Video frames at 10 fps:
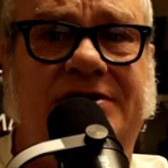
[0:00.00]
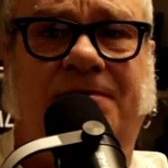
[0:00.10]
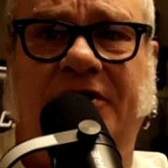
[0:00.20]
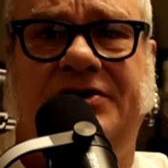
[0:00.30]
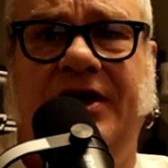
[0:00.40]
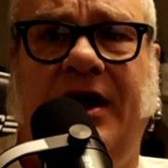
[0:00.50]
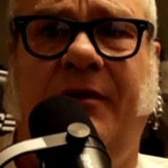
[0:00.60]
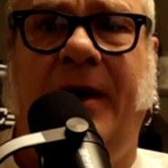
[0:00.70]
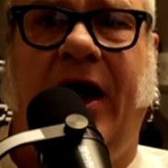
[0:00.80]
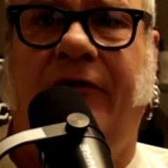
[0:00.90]
this piercing came
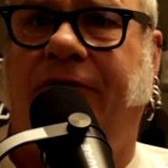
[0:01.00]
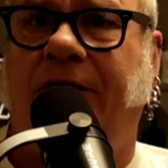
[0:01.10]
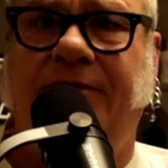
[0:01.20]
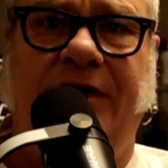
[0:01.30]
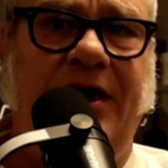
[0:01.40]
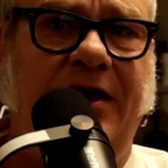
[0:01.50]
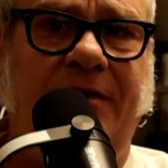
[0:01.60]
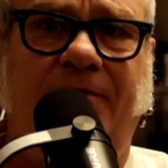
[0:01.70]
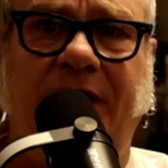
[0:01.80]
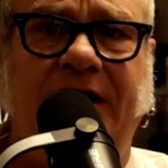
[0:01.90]
about from
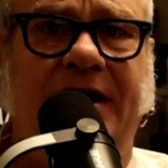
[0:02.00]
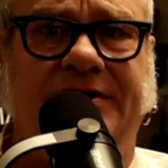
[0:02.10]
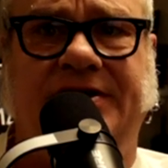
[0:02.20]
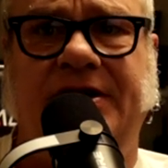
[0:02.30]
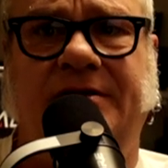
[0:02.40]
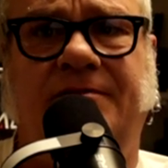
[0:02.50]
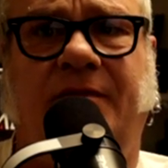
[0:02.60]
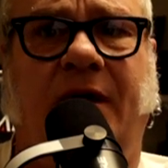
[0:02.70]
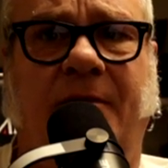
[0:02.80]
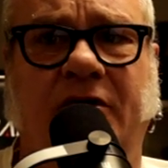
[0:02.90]
the
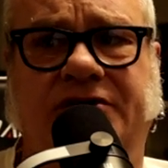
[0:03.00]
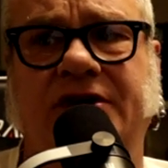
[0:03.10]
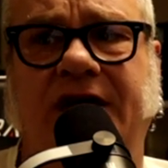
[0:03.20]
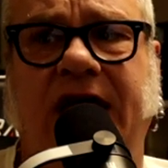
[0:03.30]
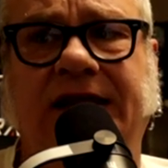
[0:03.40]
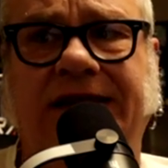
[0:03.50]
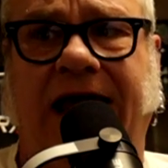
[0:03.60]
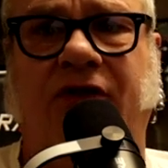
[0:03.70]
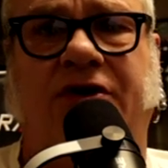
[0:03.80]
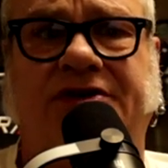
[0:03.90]
BDSM, mostly gay
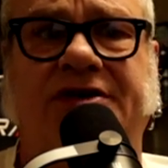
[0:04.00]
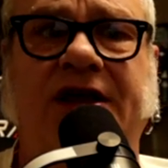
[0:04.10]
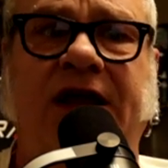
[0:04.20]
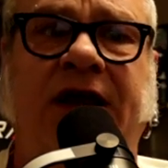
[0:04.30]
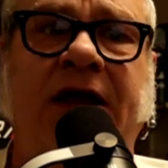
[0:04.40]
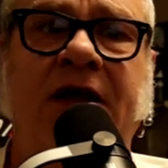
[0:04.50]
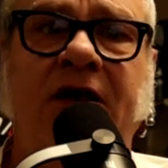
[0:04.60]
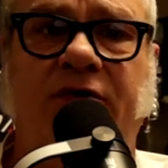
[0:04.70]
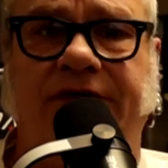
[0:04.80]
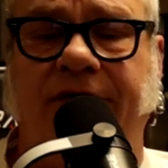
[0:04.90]
leather scene,
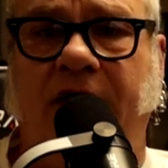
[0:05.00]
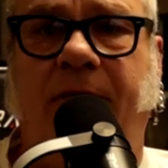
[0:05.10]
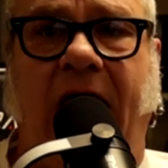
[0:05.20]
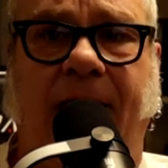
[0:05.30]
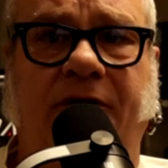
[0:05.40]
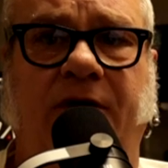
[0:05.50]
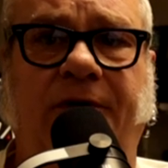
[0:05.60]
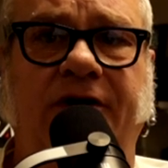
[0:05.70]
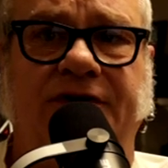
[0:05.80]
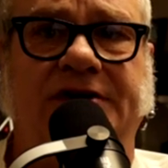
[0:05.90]
was a very popular
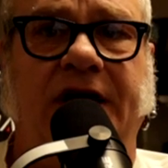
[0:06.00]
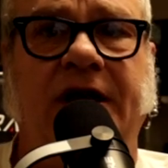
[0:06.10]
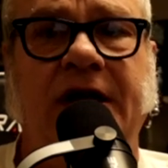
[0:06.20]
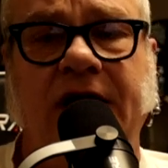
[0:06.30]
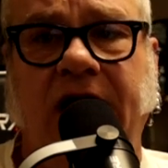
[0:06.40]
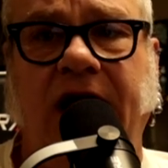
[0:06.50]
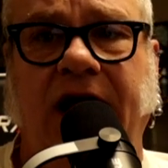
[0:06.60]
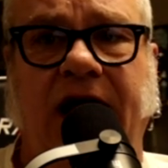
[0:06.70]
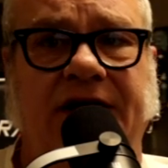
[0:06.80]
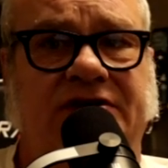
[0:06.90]
piercing.
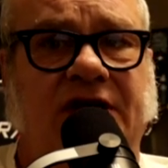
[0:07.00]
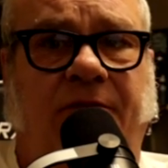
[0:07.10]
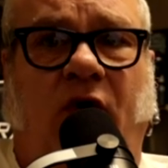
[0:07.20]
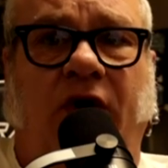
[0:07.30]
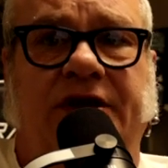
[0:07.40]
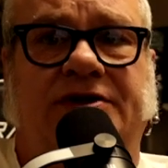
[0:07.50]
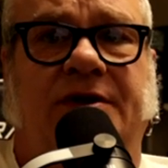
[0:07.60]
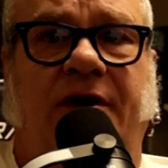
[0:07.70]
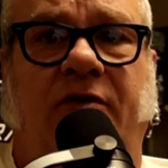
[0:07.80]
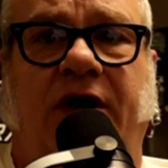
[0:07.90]
And at some point,
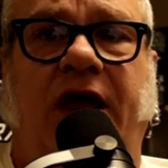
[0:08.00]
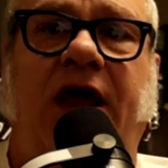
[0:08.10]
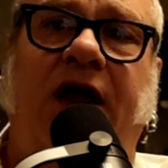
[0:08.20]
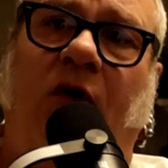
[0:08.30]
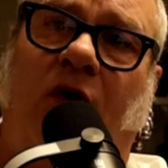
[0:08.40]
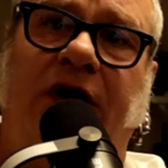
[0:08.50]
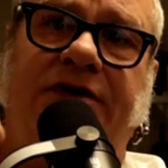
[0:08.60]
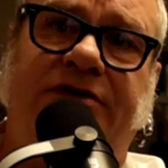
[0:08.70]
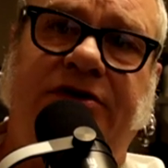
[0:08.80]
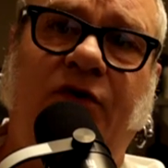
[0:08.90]
somebody went, Hey, I want
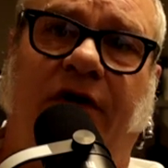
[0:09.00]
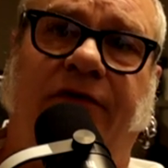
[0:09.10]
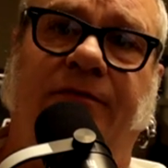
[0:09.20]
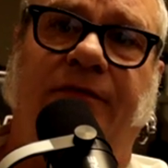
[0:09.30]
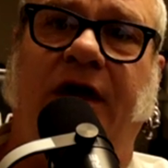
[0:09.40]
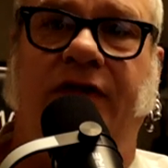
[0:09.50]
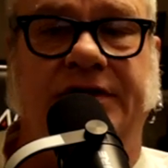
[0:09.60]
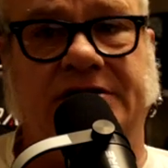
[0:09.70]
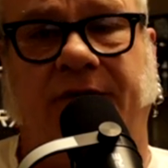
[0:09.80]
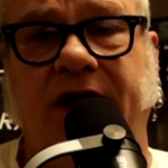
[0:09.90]
two of them. And
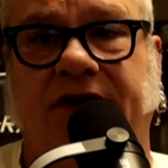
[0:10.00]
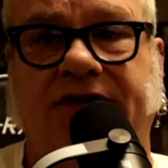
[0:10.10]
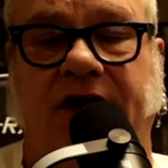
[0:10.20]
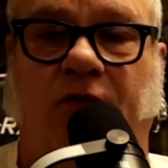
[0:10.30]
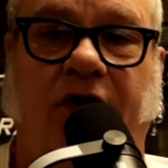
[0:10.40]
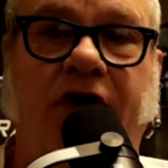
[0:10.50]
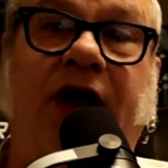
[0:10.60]
then somebody else said, Well,